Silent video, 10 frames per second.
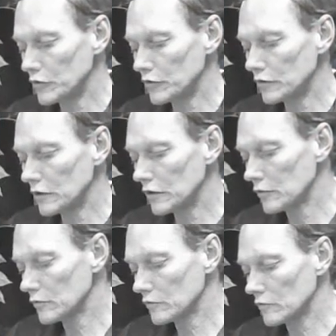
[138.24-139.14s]

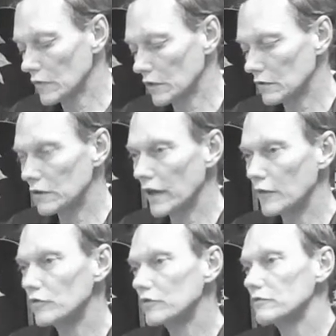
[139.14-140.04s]
birthday, my
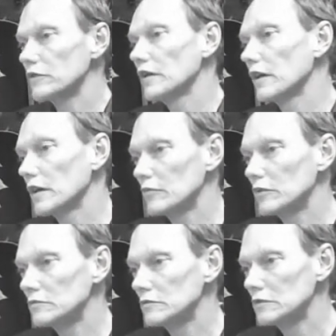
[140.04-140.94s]
dad was in rehab, and